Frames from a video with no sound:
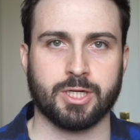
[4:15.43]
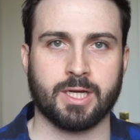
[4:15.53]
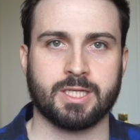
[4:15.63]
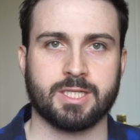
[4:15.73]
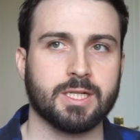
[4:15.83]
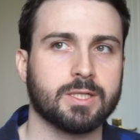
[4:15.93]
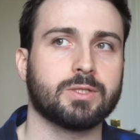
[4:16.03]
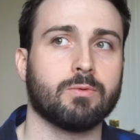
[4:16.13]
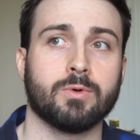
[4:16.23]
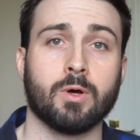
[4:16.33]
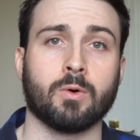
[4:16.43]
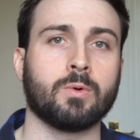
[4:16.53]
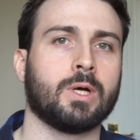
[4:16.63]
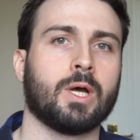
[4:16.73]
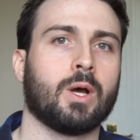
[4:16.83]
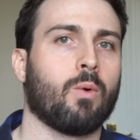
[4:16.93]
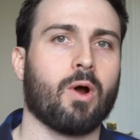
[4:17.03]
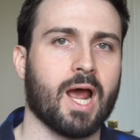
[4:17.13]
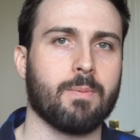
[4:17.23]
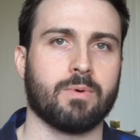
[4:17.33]
and I still don't know
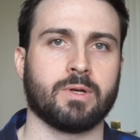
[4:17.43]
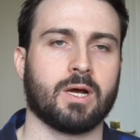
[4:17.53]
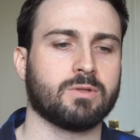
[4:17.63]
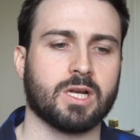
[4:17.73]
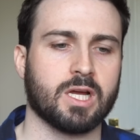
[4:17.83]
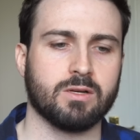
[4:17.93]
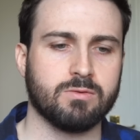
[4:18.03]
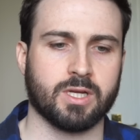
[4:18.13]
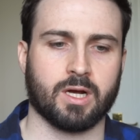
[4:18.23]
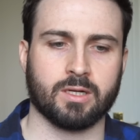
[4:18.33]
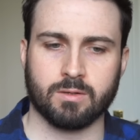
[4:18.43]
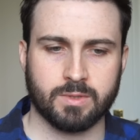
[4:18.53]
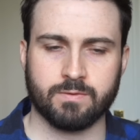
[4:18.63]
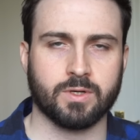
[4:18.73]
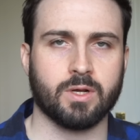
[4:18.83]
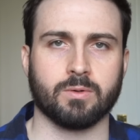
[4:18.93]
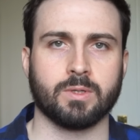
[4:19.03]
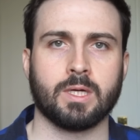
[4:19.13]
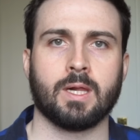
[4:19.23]
what happened. How did I lose it? I don't even know.